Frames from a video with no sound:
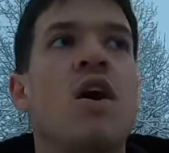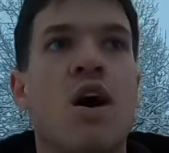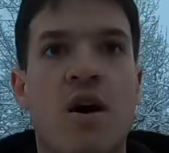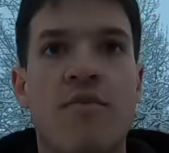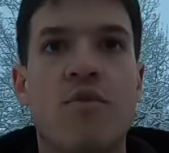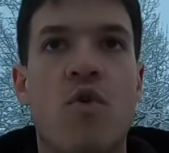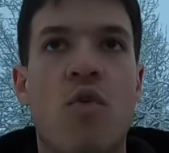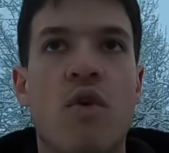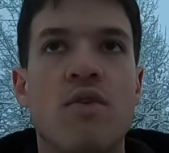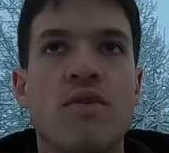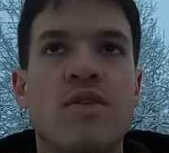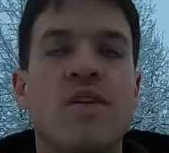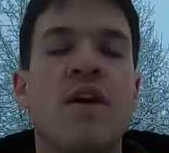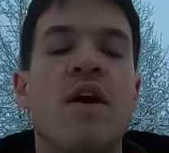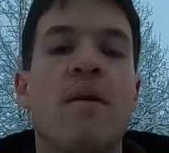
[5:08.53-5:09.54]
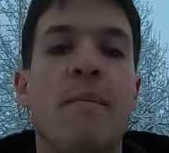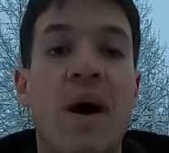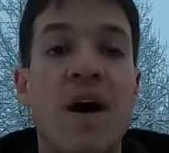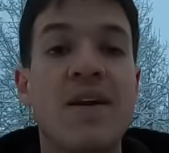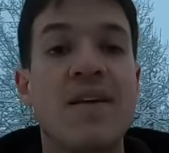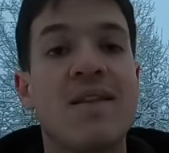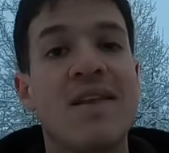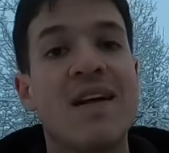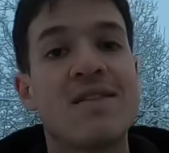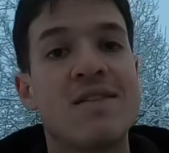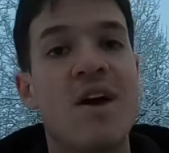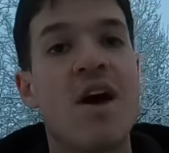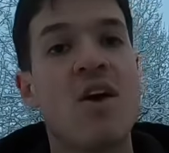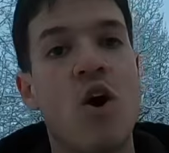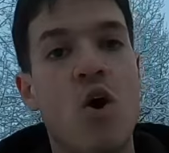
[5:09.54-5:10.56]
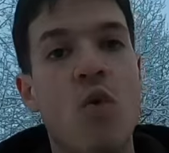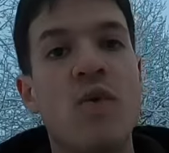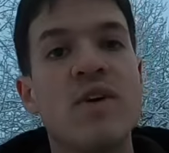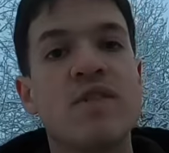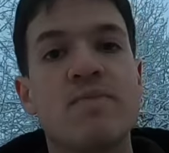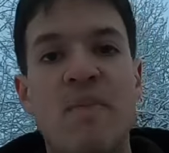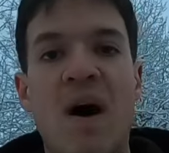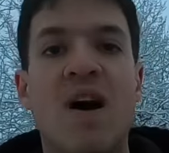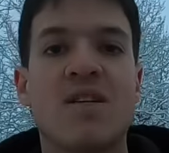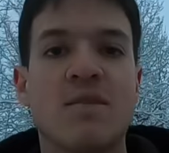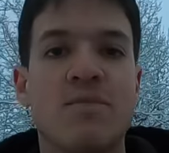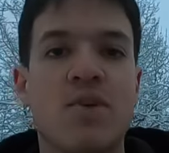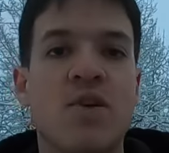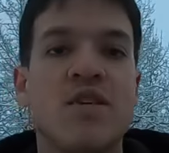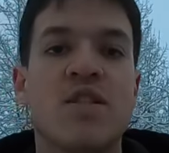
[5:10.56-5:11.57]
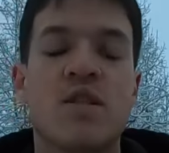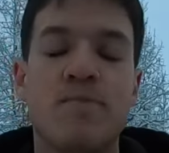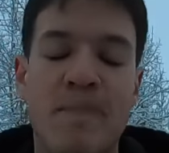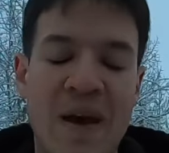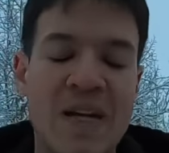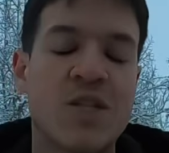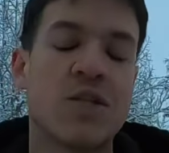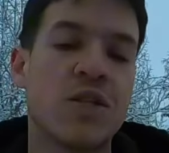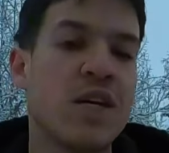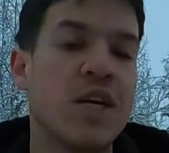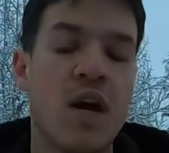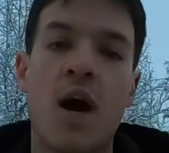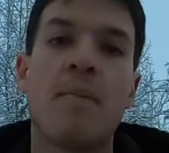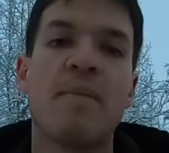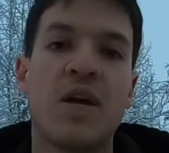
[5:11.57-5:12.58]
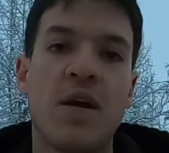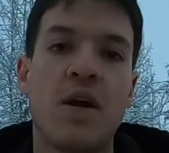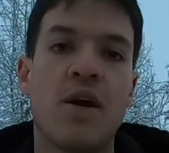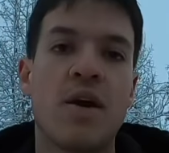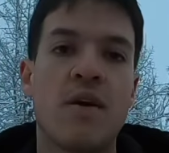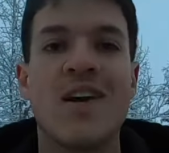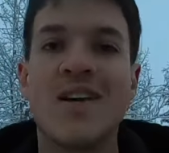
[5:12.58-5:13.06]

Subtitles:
Of course. But that's not always possible, especially up here.